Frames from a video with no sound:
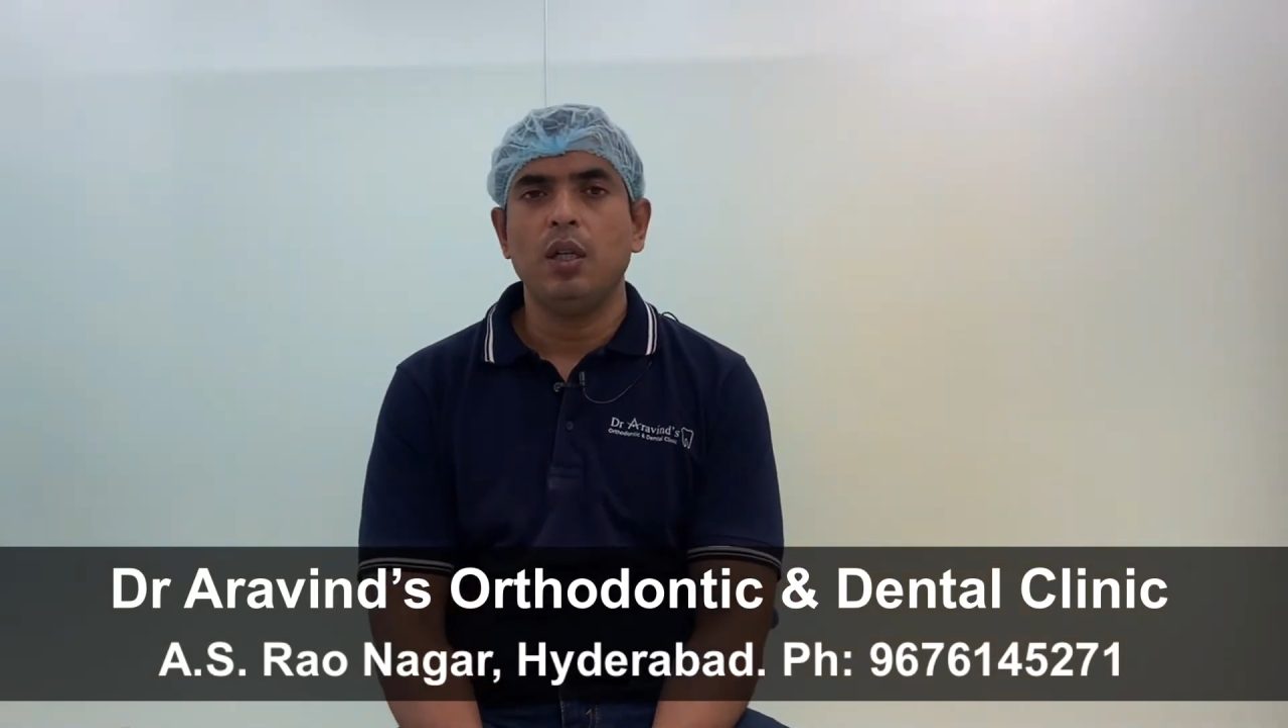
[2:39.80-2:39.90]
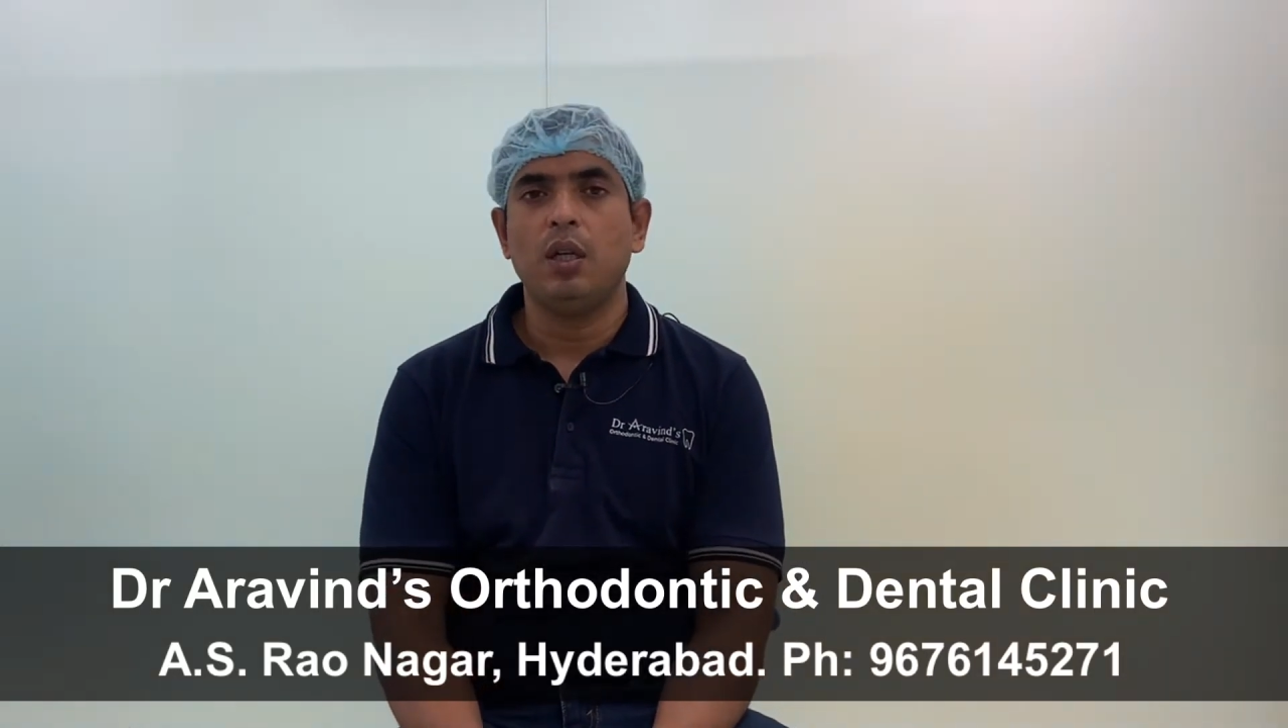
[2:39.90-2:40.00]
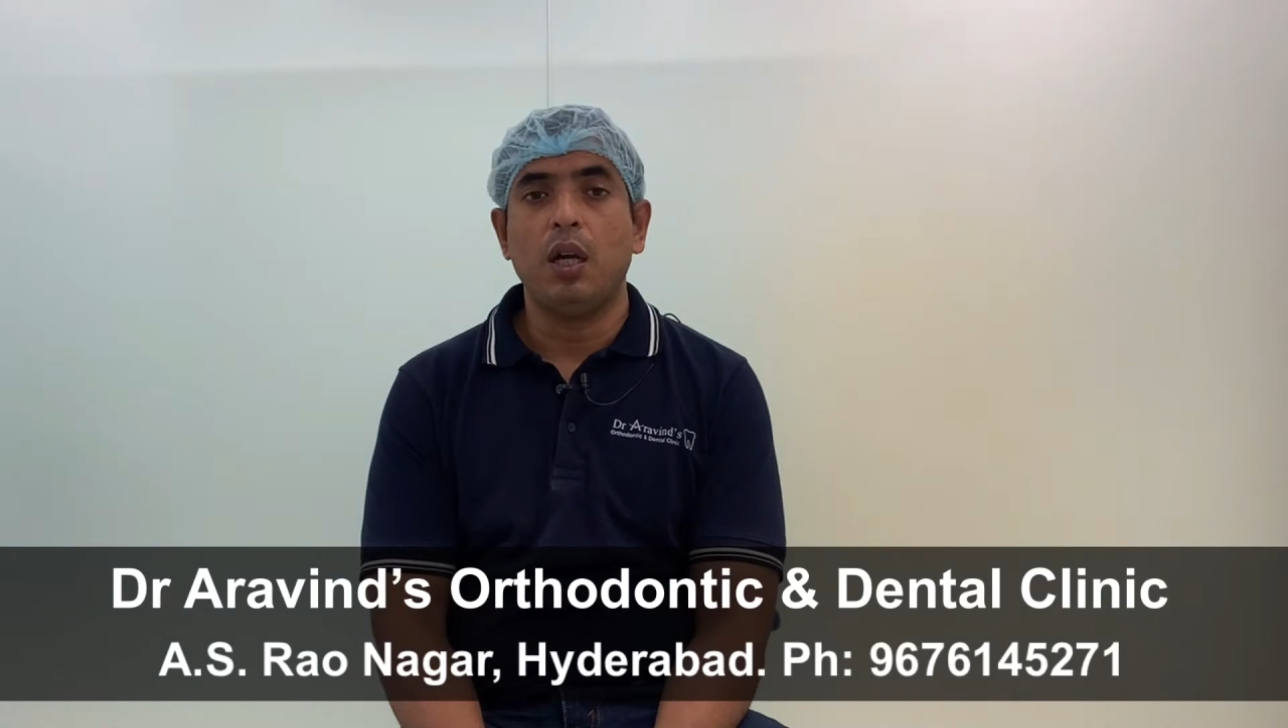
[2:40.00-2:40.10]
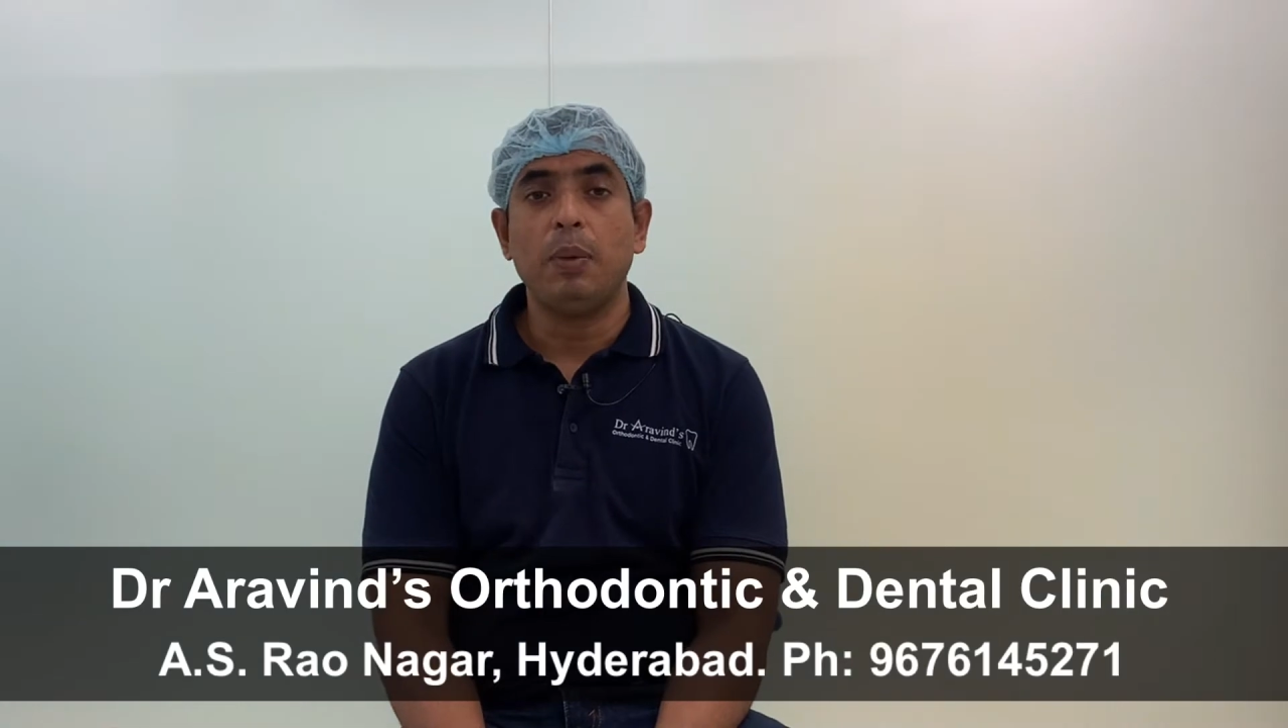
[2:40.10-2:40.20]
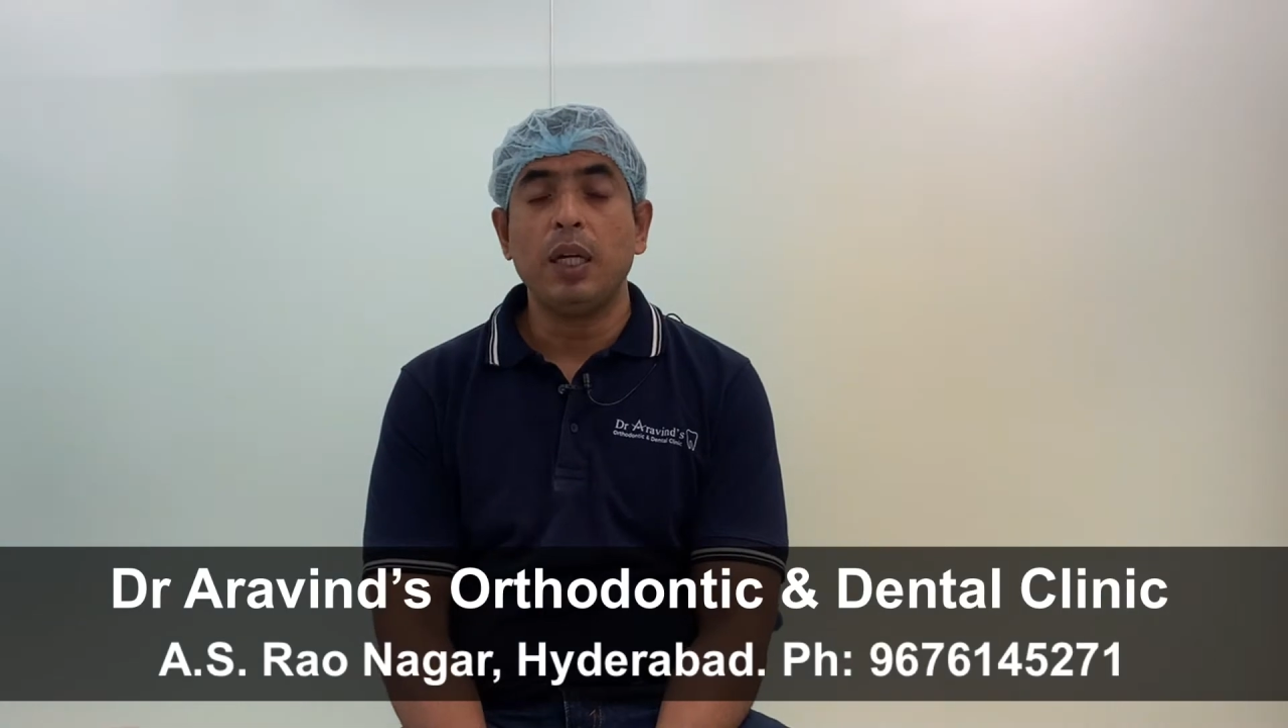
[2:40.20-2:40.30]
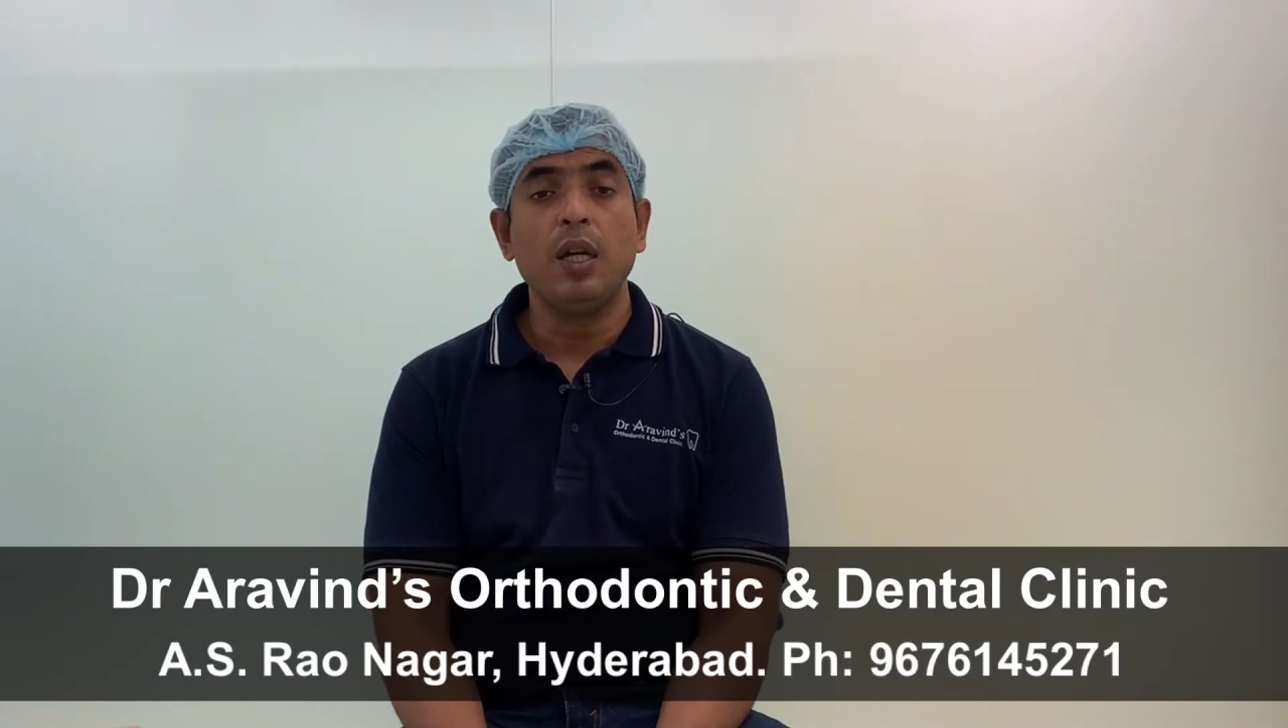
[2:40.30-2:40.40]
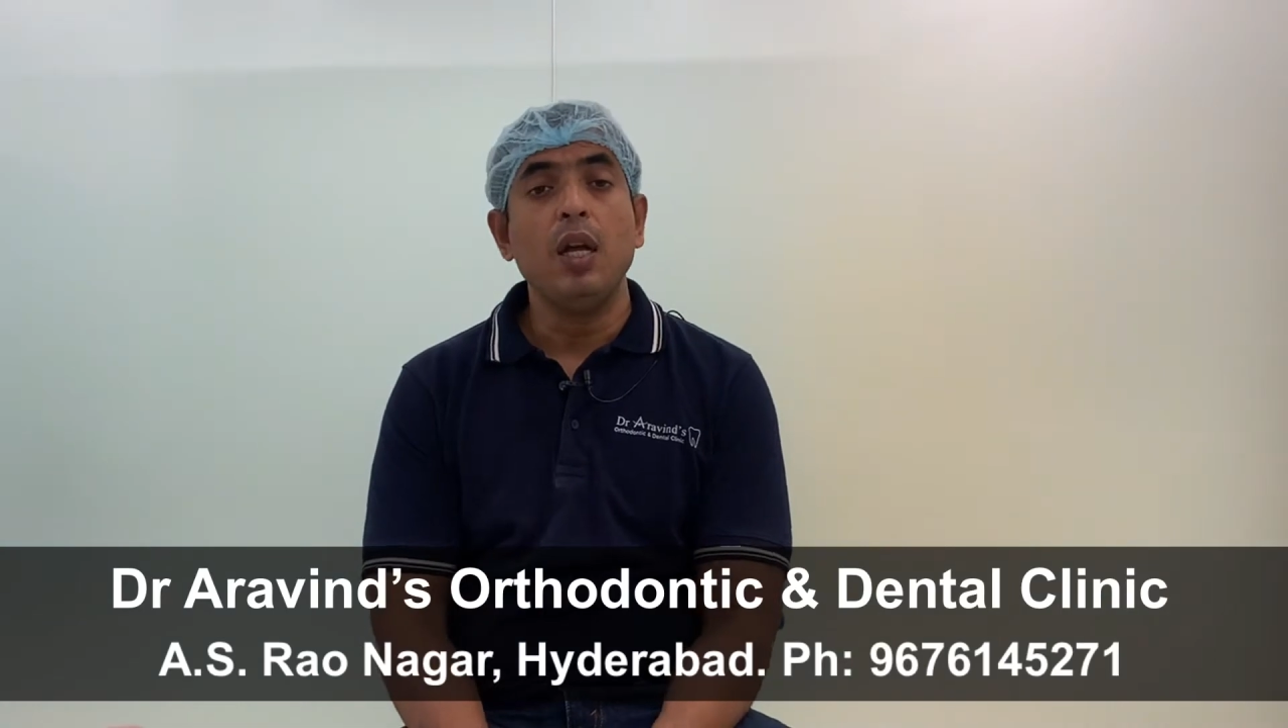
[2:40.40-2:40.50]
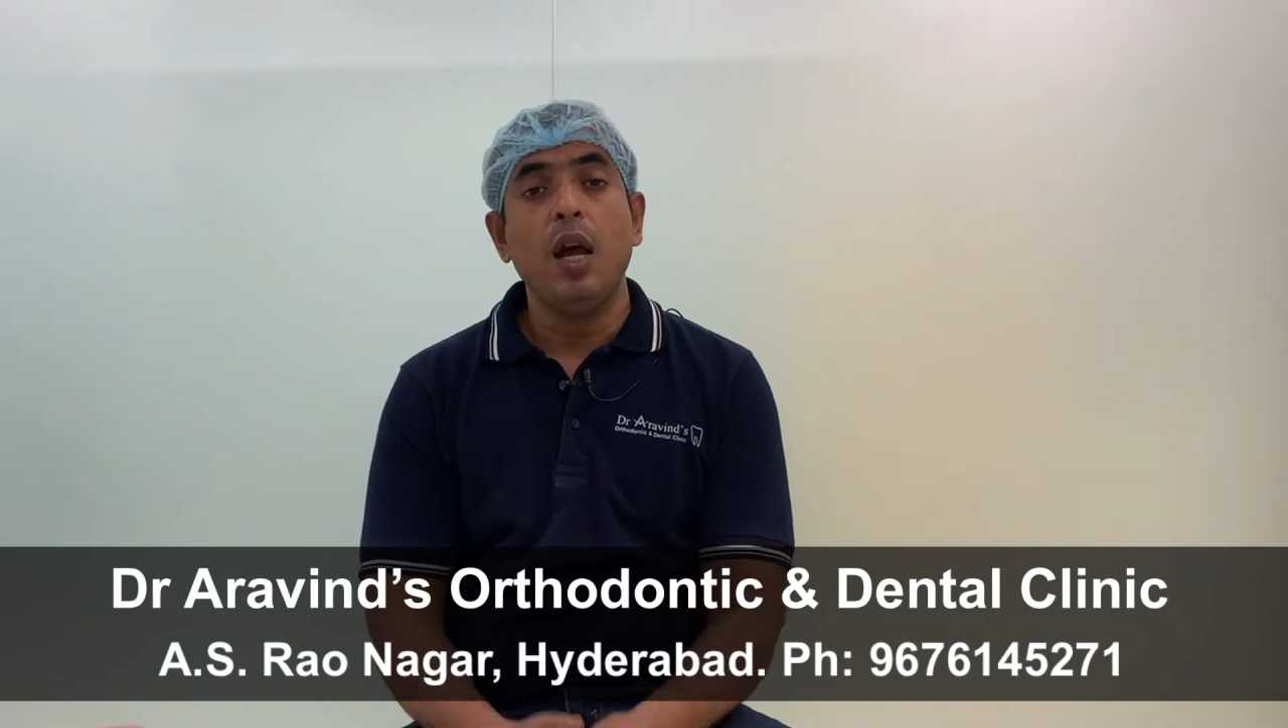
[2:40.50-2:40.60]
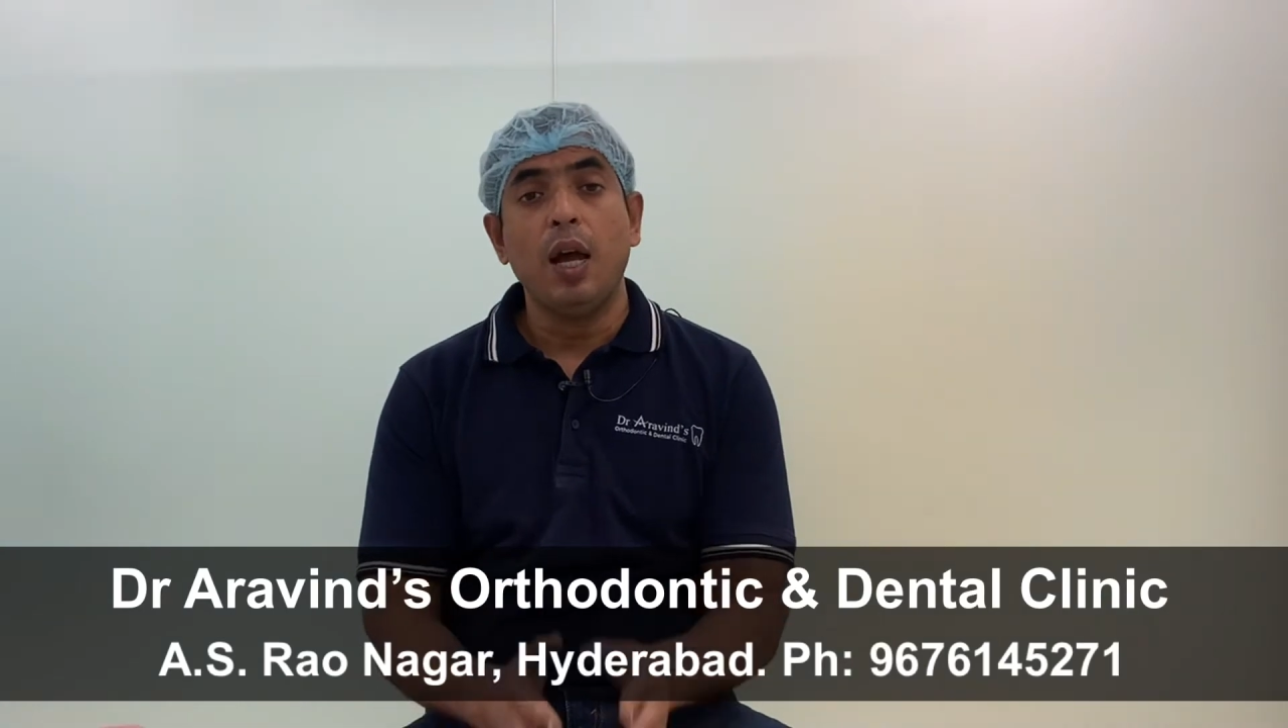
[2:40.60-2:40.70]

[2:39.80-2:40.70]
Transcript: drawback.